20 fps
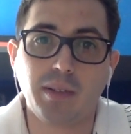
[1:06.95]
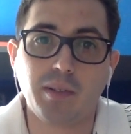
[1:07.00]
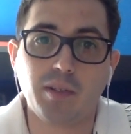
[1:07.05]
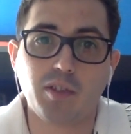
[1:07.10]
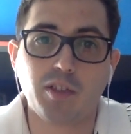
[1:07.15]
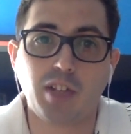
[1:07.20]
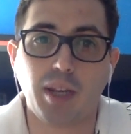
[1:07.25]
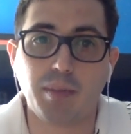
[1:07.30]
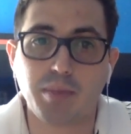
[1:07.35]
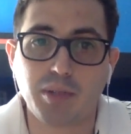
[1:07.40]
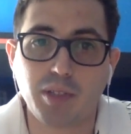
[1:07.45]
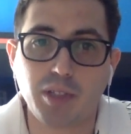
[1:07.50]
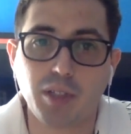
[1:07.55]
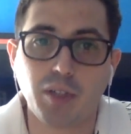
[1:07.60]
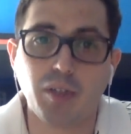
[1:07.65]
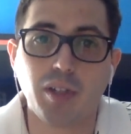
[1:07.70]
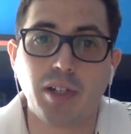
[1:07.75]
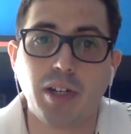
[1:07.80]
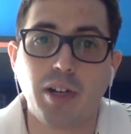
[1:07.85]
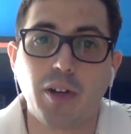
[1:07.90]
Step
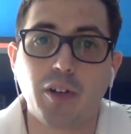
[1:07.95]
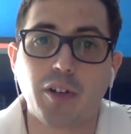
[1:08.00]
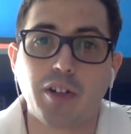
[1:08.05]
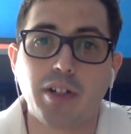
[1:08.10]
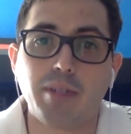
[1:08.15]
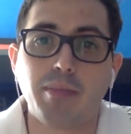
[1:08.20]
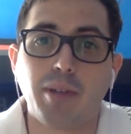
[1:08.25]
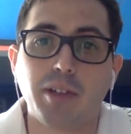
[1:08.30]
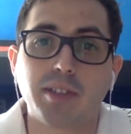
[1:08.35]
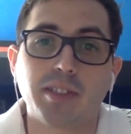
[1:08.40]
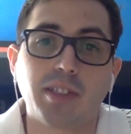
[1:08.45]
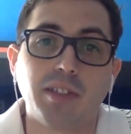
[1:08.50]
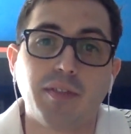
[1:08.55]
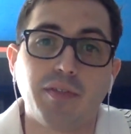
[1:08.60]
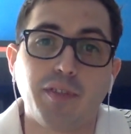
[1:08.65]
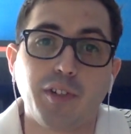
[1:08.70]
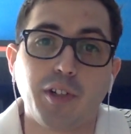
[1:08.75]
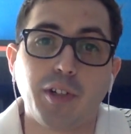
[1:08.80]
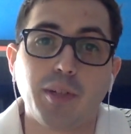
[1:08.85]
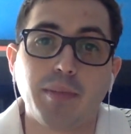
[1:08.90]
2, the notary must
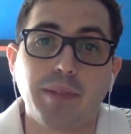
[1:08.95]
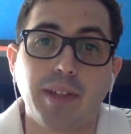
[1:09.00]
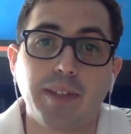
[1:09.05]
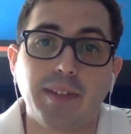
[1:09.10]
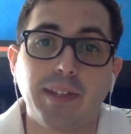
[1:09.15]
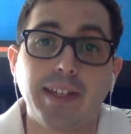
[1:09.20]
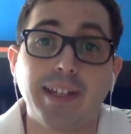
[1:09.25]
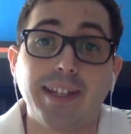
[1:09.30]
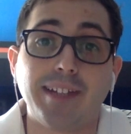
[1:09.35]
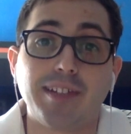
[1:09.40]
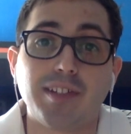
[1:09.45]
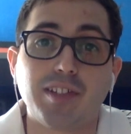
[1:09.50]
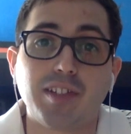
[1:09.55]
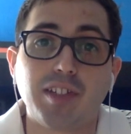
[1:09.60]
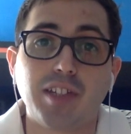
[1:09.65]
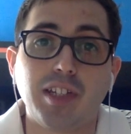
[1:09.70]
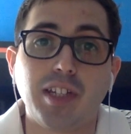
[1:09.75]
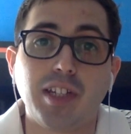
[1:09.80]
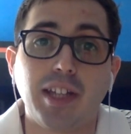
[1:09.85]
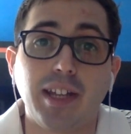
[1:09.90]
confirm that they can
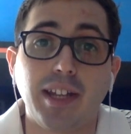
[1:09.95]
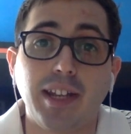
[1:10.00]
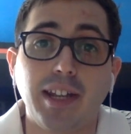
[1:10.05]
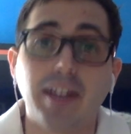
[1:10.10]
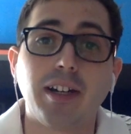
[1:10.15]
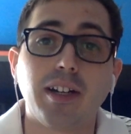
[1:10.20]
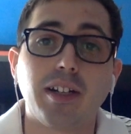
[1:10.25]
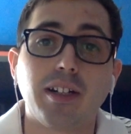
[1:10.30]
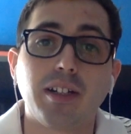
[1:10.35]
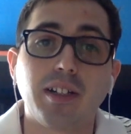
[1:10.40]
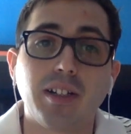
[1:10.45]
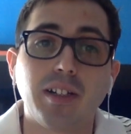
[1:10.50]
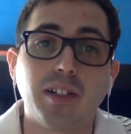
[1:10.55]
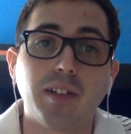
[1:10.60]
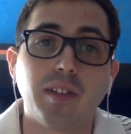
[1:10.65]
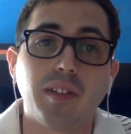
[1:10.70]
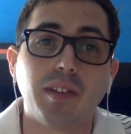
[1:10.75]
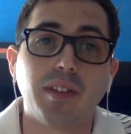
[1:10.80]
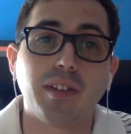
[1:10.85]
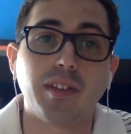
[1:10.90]
see and hear
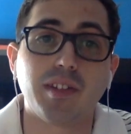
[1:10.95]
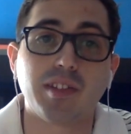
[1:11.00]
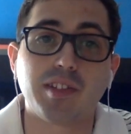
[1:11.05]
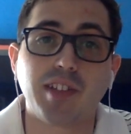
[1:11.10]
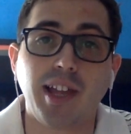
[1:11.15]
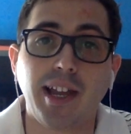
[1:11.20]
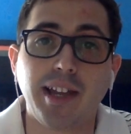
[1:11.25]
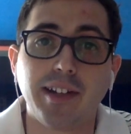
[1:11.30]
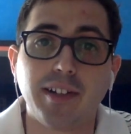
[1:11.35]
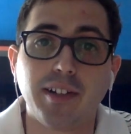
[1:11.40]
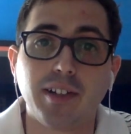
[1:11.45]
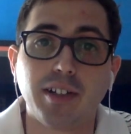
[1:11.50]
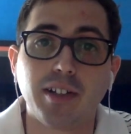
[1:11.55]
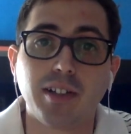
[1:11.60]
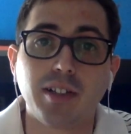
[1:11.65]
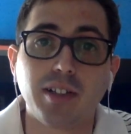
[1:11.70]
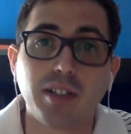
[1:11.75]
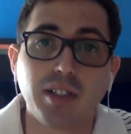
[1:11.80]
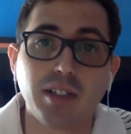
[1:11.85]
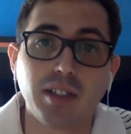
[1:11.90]
the
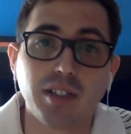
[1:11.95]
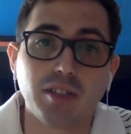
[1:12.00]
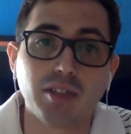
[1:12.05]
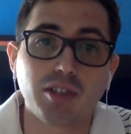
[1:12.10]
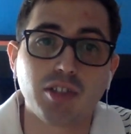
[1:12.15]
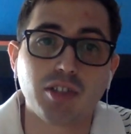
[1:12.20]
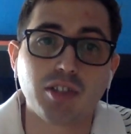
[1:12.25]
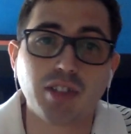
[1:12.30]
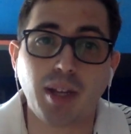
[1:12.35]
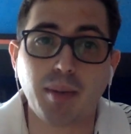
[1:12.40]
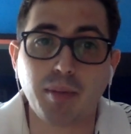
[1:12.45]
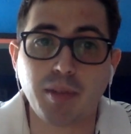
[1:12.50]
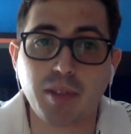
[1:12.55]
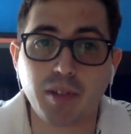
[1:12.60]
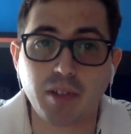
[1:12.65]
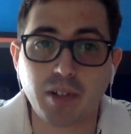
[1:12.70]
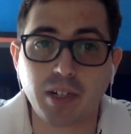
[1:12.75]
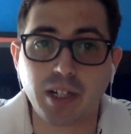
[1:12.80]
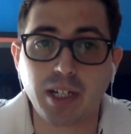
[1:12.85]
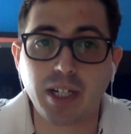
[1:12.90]
signer. Step
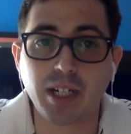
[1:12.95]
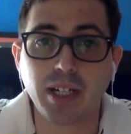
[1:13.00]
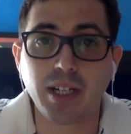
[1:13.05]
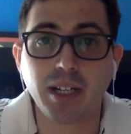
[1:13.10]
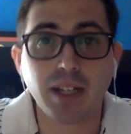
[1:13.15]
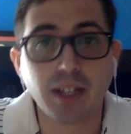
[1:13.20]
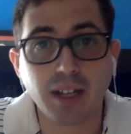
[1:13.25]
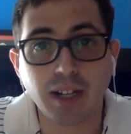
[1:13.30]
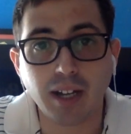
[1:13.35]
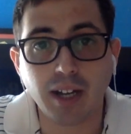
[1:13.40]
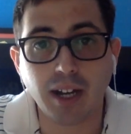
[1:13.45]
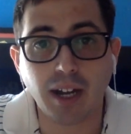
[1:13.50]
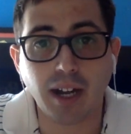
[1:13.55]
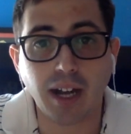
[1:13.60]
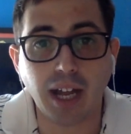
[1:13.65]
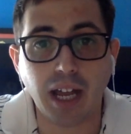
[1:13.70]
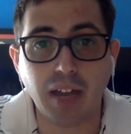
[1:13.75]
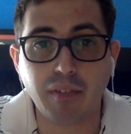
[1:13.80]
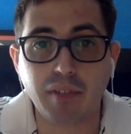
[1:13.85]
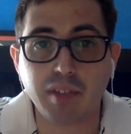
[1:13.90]
3,
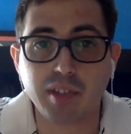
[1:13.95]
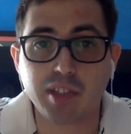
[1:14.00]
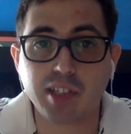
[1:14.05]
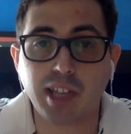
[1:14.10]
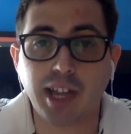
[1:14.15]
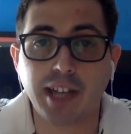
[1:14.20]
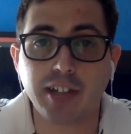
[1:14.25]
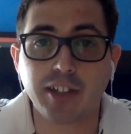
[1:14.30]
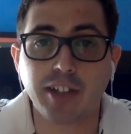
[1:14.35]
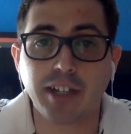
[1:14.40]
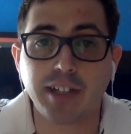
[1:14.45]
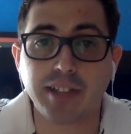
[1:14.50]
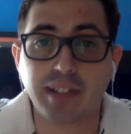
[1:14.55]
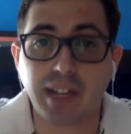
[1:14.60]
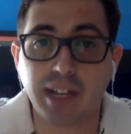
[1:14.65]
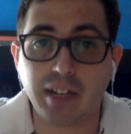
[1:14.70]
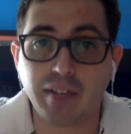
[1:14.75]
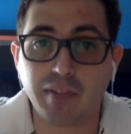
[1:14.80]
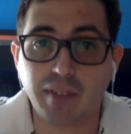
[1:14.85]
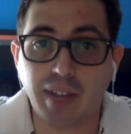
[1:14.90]
have the signer
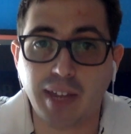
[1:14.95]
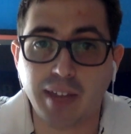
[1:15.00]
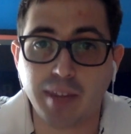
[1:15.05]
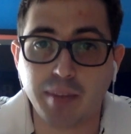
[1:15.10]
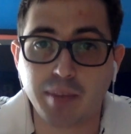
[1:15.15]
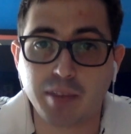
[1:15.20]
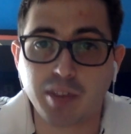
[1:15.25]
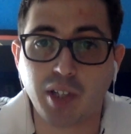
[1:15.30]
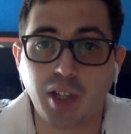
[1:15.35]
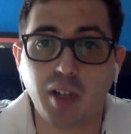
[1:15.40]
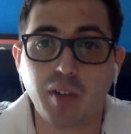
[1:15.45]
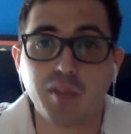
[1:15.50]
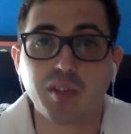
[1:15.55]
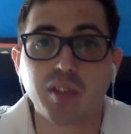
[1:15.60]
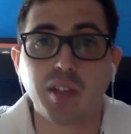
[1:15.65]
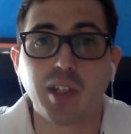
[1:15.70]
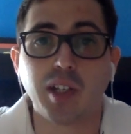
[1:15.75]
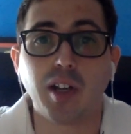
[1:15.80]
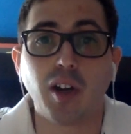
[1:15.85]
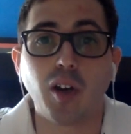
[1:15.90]
identify themselves
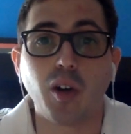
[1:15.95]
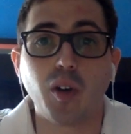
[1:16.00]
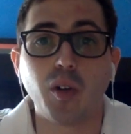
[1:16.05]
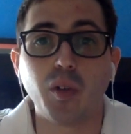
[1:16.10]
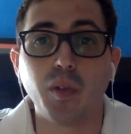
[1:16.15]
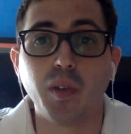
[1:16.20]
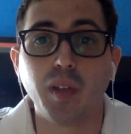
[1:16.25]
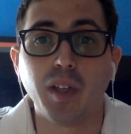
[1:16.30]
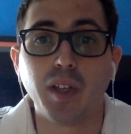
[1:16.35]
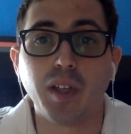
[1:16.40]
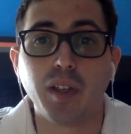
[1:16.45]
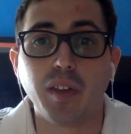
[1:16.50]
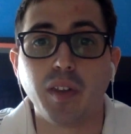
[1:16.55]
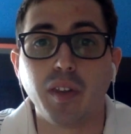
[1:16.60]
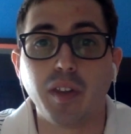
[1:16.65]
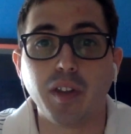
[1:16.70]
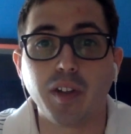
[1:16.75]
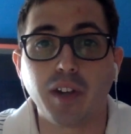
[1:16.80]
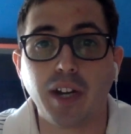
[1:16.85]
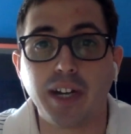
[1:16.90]
and hold
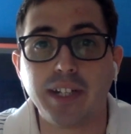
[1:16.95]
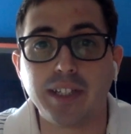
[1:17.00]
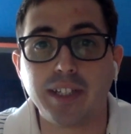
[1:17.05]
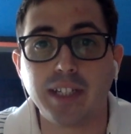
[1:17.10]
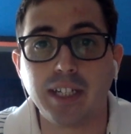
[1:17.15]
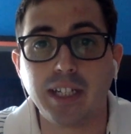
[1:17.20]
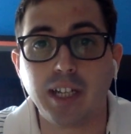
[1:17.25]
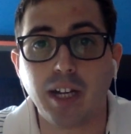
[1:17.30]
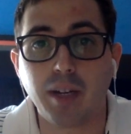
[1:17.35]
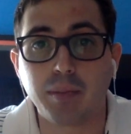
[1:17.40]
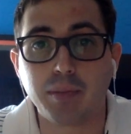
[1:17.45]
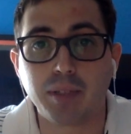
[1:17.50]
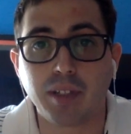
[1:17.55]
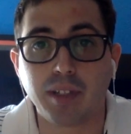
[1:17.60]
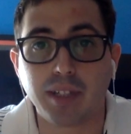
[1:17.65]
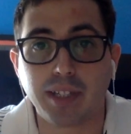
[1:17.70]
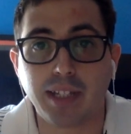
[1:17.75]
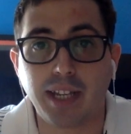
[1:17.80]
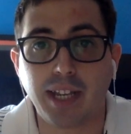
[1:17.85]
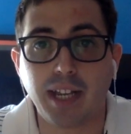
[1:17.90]
their ID up to
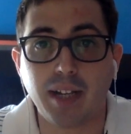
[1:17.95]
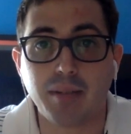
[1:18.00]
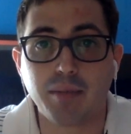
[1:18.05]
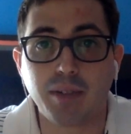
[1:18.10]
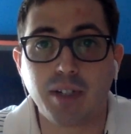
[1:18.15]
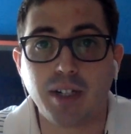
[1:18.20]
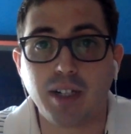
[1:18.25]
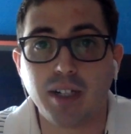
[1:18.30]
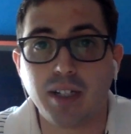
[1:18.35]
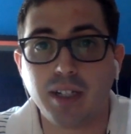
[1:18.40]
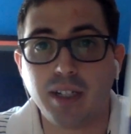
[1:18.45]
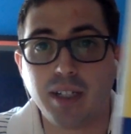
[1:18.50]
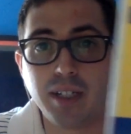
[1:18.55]
the camera.